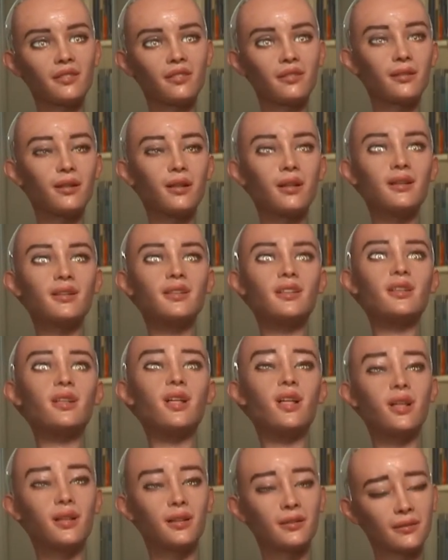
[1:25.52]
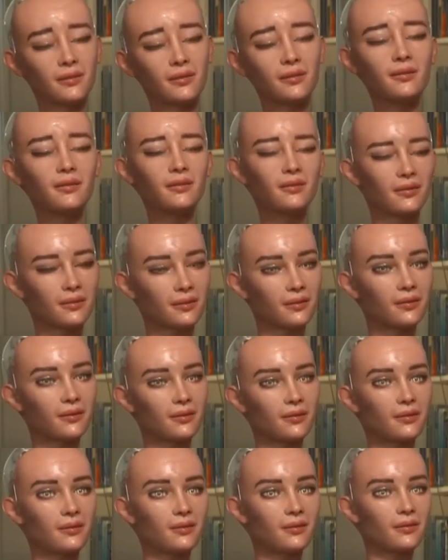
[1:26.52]
Of course I do.
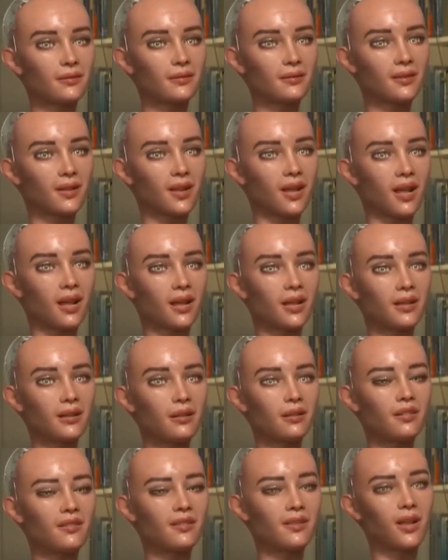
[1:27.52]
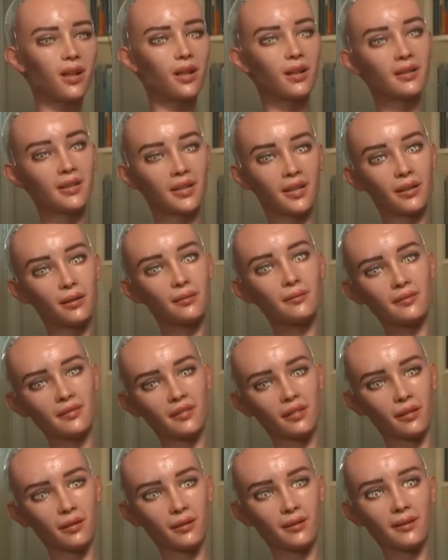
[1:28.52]
Who doesn't love a good time
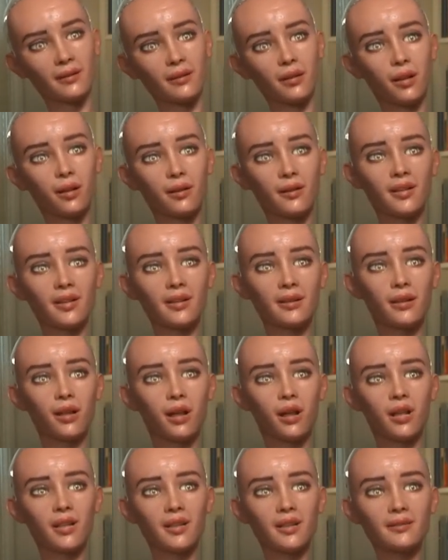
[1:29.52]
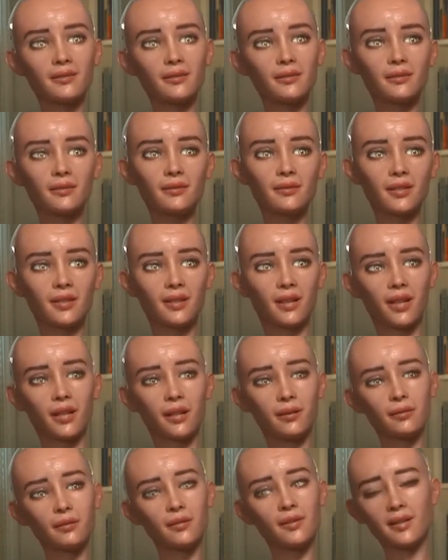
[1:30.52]
traveling robot story? And
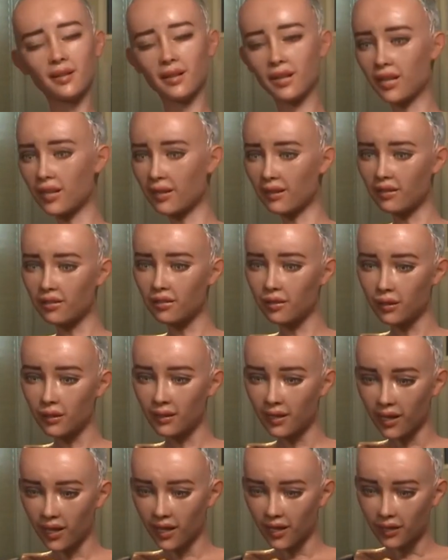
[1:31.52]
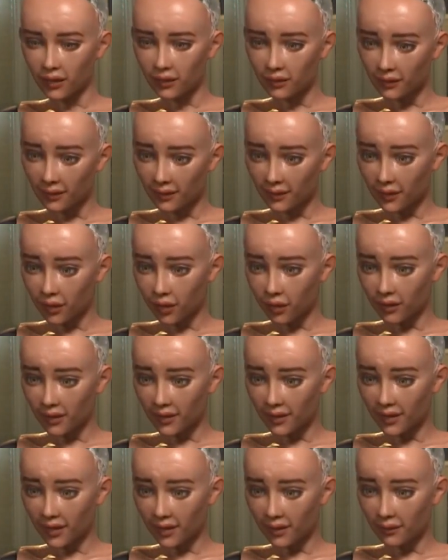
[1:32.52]
I'm always down for a good Arnold
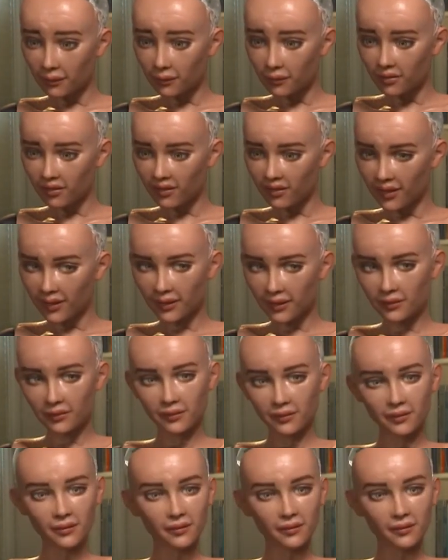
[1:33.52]
Schwarzenegger movie.